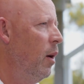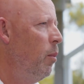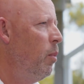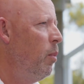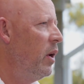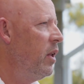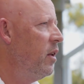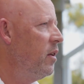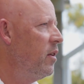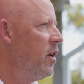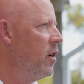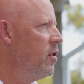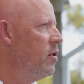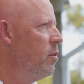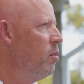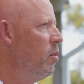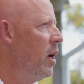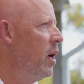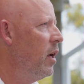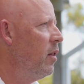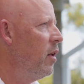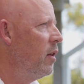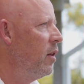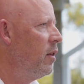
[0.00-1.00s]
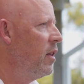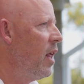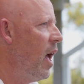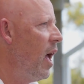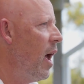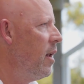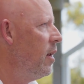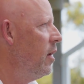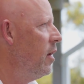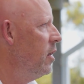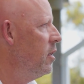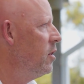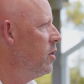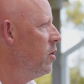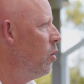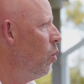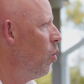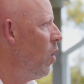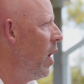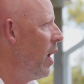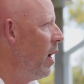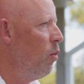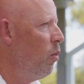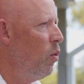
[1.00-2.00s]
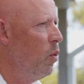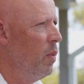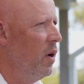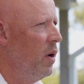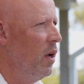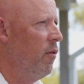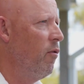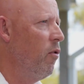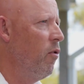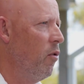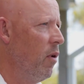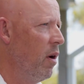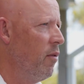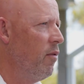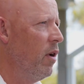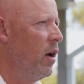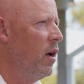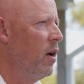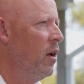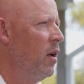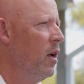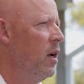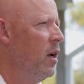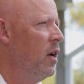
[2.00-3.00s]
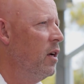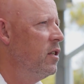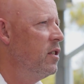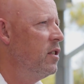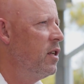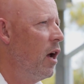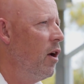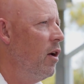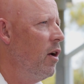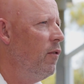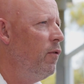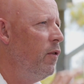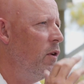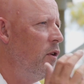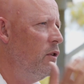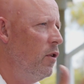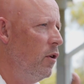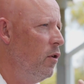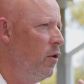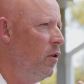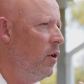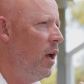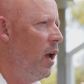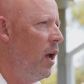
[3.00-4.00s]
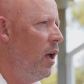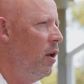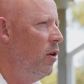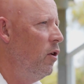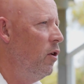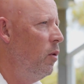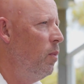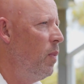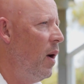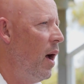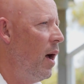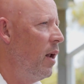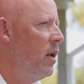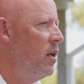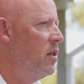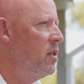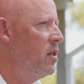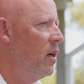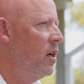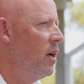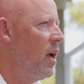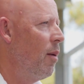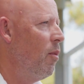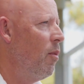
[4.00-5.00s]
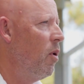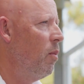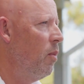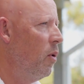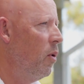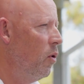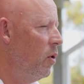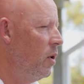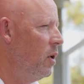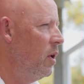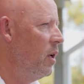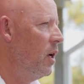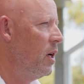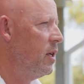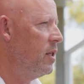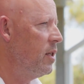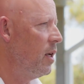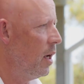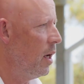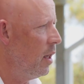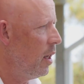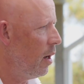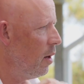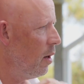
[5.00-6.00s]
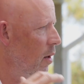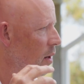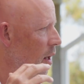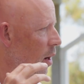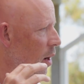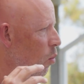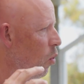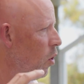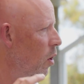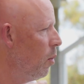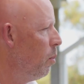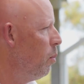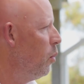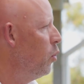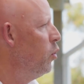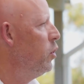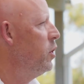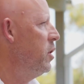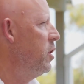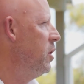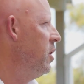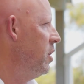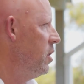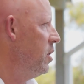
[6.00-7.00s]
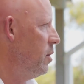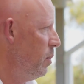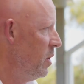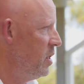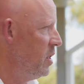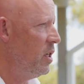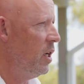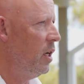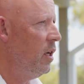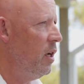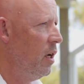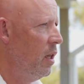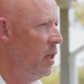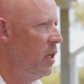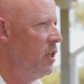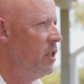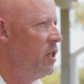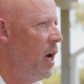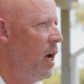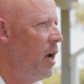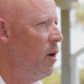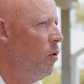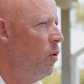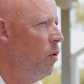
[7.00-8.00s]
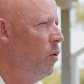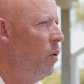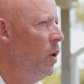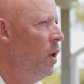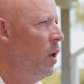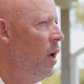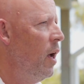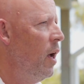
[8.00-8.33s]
but it doesn't mean that is the way it will be forever. So if you do get new partners that come on board and they say they want to push this particular channel,